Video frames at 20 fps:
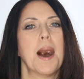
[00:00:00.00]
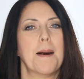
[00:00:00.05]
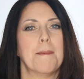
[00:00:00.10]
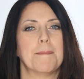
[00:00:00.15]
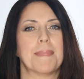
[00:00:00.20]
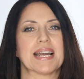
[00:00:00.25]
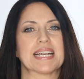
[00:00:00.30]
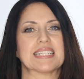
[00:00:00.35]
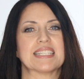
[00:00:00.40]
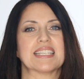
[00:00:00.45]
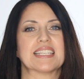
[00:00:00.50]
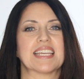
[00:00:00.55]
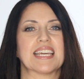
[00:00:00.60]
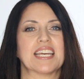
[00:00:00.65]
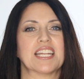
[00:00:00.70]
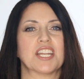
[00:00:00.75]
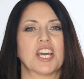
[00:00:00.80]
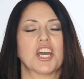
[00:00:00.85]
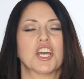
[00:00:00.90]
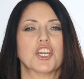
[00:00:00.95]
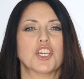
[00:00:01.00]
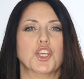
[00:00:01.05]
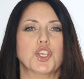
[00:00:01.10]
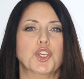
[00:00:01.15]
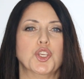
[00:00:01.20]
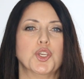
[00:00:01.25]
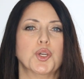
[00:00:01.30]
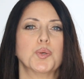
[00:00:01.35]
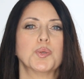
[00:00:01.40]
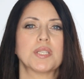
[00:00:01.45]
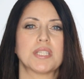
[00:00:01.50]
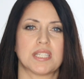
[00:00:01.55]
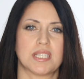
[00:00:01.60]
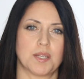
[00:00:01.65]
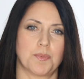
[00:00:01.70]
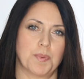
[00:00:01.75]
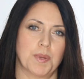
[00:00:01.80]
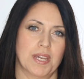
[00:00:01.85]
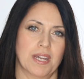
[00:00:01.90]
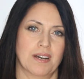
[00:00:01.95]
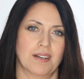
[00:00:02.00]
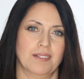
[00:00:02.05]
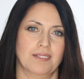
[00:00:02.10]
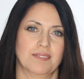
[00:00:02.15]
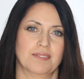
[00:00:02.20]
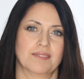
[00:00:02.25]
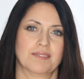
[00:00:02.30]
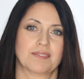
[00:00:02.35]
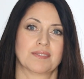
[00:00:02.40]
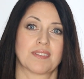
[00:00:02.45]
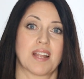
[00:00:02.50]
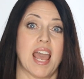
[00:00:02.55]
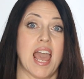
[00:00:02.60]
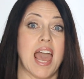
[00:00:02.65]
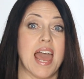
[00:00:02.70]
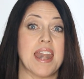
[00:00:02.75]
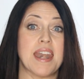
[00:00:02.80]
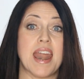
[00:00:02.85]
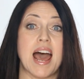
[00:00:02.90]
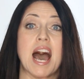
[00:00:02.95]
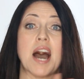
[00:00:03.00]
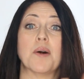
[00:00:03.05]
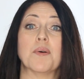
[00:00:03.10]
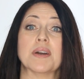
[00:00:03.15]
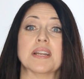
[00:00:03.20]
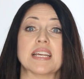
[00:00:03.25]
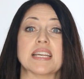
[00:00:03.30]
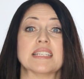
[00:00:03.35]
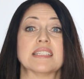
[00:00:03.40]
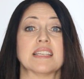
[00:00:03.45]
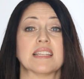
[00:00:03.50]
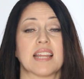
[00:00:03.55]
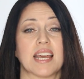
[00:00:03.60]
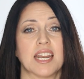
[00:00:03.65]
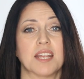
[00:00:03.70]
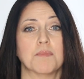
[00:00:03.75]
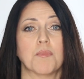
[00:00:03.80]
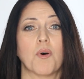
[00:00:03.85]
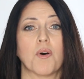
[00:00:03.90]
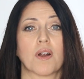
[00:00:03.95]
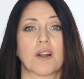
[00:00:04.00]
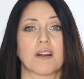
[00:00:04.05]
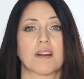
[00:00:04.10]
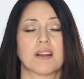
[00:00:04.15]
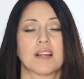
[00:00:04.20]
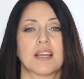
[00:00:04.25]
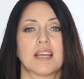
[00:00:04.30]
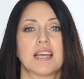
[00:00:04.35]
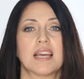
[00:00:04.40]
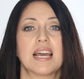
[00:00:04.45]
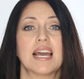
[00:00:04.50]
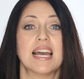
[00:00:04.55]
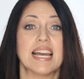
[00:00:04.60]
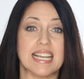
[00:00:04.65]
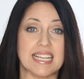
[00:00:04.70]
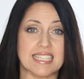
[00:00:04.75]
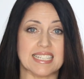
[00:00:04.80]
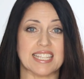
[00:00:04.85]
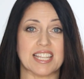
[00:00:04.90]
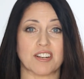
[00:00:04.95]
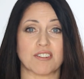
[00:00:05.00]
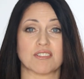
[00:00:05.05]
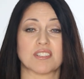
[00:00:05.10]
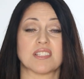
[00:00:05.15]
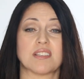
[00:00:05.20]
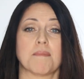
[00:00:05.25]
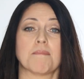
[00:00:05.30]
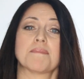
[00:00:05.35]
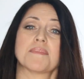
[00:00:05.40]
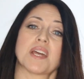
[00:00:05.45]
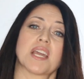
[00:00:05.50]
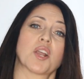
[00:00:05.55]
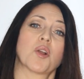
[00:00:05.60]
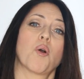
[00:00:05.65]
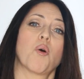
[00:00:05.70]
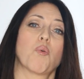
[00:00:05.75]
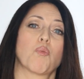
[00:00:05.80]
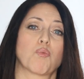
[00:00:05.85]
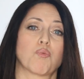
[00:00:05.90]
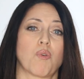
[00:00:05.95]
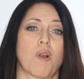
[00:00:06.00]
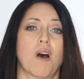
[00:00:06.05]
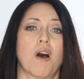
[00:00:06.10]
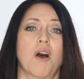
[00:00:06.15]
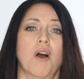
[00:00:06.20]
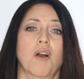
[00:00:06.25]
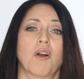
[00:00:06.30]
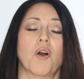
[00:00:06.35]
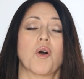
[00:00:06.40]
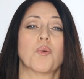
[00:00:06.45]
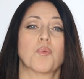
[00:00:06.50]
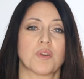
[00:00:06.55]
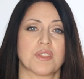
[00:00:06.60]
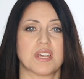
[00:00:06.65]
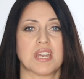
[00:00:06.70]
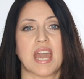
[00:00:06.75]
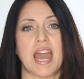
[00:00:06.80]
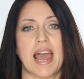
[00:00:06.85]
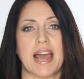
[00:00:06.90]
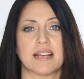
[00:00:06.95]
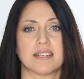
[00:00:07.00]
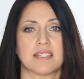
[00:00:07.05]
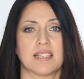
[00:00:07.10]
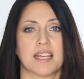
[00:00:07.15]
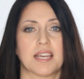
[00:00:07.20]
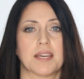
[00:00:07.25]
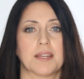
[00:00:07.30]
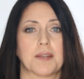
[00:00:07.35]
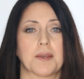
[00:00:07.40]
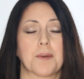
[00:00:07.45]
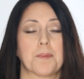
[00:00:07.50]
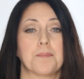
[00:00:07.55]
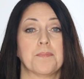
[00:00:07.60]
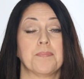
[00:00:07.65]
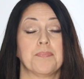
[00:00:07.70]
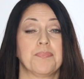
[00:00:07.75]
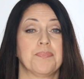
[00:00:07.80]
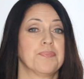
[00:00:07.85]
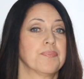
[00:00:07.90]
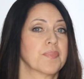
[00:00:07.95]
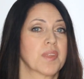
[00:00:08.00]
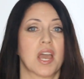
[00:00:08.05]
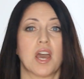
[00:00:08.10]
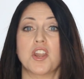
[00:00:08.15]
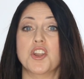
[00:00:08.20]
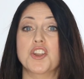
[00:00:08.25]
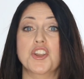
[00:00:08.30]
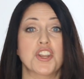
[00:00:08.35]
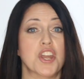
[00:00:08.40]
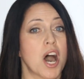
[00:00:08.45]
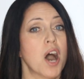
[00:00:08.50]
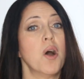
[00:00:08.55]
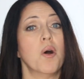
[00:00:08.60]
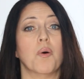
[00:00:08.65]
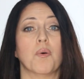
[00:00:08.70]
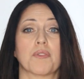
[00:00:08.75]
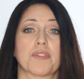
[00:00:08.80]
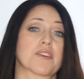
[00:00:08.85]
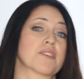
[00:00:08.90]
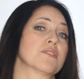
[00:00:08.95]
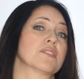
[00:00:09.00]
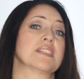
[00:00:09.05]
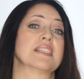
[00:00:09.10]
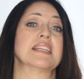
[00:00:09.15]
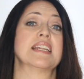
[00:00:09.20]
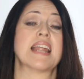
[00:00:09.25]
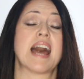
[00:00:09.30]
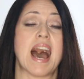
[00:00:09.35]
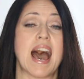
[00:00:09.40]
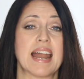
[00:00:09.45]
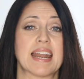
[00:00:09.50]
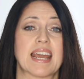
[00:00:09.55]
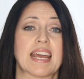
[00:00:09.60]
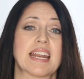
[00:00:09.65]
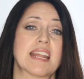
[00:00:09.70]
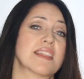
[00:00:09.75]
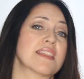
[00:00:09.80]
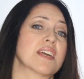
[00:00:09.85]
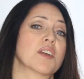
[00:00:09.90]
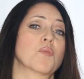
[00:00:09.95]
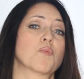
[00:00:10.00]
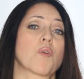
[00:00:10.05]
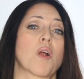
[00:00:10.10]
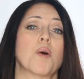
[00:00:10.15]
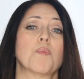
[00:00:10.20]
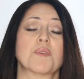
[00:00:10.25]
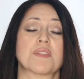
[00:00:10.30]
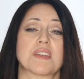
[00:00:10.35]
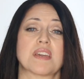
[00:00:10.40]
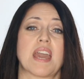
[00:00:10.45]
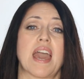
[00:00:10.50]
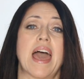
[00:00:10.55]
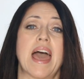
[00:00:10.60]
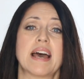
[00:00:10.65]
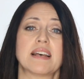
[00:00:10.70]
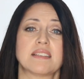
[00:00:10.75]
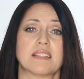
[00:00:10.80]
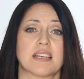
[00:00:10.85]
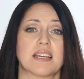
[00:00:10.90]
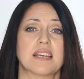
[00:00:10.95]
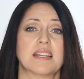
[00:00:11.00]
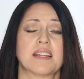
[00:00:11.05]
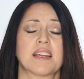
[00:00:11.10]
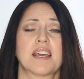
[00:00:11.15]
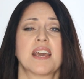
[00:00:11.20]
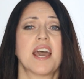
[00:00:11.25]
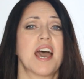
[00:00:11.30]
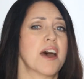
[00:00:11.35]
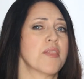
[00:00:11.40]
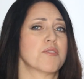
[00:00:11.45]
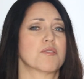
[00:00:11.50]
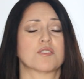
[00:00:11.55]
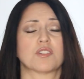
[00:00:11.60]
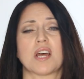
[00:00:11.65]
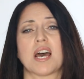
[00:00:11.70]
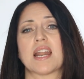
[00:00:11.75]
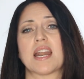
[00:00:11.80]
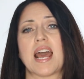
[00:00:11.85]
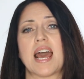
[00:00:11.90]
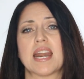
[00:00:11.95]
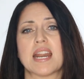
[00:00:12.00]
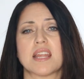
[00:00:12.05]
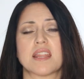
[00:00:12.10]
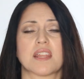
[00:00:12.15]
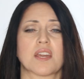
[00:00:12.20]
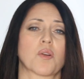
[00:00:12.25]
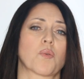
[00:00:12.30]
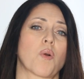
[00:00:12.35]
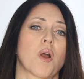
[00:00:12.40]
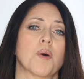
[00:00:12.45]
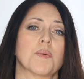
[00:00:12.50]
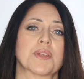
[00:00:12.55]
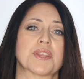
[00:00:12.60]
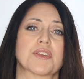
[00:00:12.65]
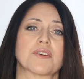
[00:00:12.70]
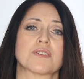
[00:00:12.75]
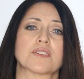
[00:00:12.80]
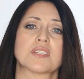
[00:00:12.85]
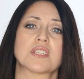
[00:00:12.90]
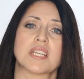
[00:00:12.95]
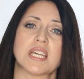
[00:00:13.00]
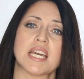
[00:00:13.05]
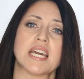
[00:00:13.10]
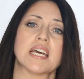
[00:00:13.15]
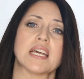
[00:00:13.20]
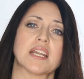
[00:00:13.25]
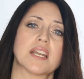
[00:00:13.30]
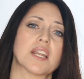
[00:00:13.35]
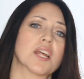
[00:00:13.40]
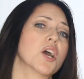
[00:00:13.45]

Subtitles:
My skin used to peel, and now it isn't anymore. Is there something wrong with the acid? No, there's not anything wrong with the acid, and there's not anything wrong with your skin.